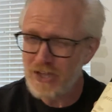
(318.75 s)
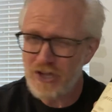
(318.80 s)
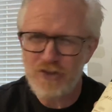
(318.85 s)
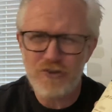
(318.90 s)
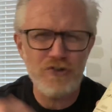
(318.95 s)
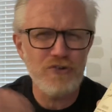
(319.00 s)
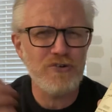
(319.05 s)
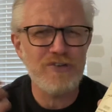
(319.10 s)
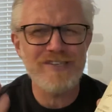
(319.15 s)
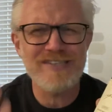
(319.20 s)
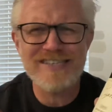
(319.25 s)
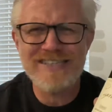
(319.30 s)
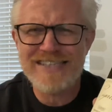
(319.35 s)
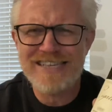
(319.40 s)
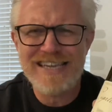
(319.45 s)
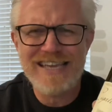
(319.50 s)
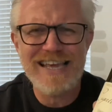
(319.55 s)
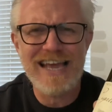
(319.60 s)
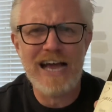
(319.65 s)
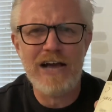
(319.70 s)
You can
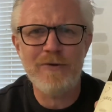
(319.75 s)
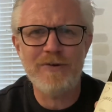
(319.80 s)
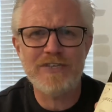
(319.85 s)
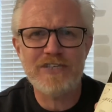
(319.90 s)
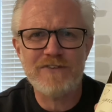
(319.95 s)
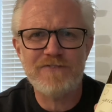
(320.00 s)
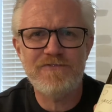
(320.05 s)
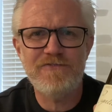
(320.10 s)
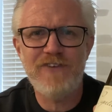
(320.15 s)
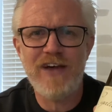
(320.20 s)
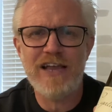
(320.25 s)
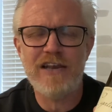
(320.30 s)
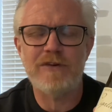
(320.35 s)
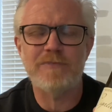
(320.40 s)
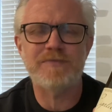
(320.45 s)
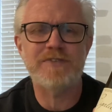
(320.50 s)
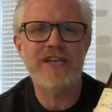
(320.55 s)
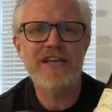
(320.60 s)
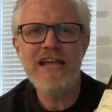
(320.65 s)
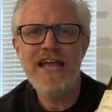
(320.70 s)
see how it
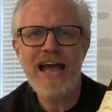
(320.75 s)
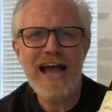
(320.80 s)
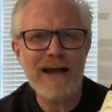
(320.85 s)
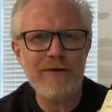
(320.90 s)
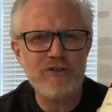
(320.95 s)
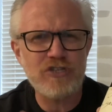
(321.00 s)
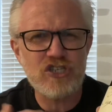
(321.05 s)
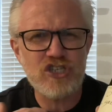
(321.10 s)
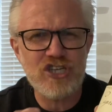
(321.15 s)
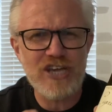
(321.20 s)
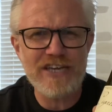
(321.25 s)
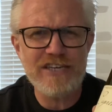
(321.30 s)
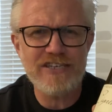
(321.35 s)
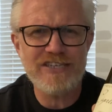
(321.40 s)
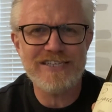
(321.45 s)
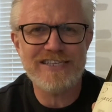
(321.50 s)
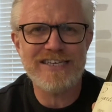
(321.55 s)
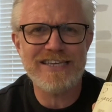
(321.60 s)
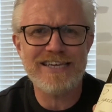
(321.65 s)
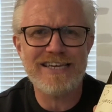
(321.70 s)
develops, how it
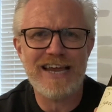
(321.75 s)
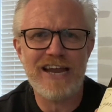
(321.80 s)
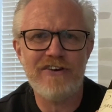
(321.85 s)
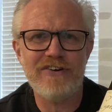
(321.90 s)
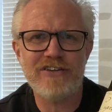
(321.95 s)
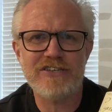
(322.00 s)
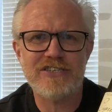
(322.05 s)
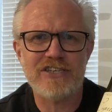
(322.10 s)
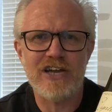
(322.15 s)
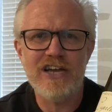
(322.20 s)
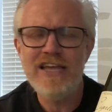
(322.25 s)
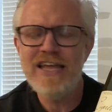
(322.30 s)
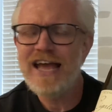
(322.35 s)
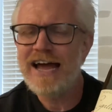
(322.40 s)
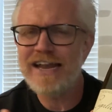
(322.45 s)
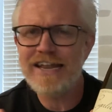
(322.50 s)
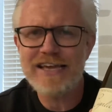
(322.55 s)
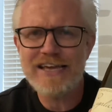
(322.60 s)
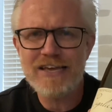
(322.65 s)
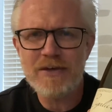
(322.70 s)
changes in character
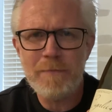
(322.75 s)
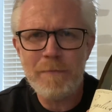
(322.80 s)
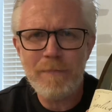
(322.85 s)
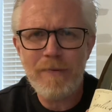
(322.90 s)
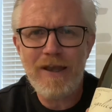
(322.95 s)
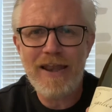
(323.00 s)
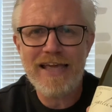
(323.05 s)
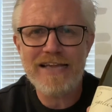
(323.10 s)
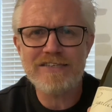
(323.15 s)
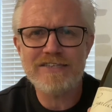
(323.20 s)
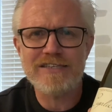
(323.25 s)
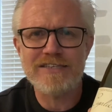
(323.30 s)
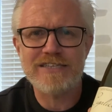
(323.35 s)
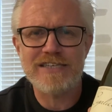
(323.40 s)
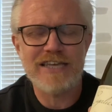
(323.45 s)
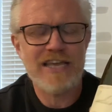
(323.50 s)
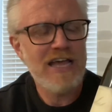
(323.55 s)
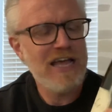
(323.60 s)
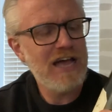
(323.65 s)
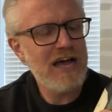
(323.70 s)
and in
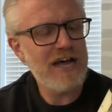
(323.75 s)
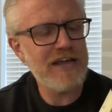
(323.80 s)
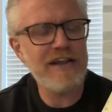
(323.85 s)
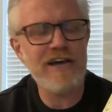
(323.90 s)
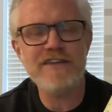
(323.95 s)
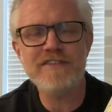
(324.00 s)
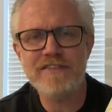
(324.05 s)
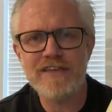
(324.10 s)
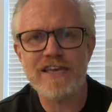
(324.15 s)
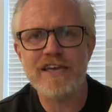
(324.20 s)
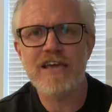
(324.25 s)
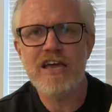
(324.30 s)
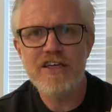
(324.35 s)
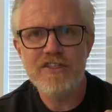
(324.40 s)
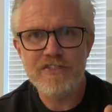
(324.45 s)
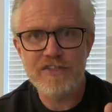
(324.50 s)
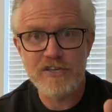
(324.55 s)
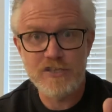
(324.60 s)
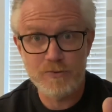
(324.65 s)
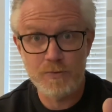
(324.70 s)
complexity. And I think
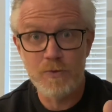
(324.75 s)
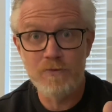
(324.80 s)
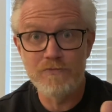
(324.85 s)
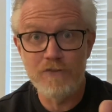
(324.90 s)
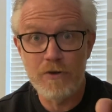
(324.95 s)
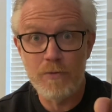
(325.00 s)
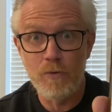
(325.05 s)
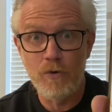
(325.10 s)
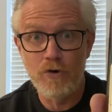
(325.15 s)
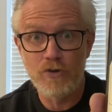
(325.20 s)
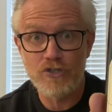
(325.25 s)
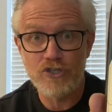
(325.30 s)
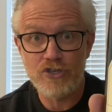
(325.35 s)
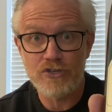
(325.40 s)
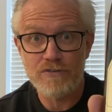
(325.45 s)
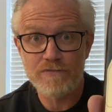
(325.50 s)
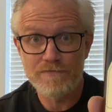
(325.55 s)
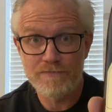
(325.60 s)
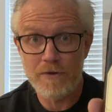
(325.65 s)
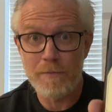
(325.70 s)
this will reward
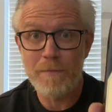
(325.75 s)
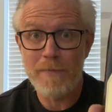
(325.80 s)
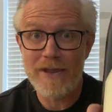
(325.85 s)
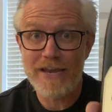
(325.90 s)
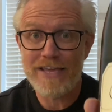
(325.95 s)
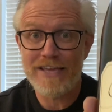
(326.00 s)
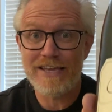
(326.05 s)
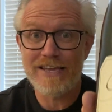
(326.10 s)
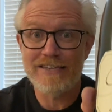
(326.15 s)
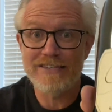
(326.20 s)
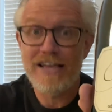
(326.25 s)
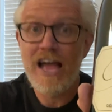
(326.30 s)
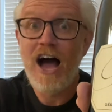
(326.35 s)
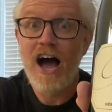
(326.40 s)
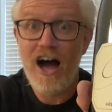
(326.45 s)
you for many years.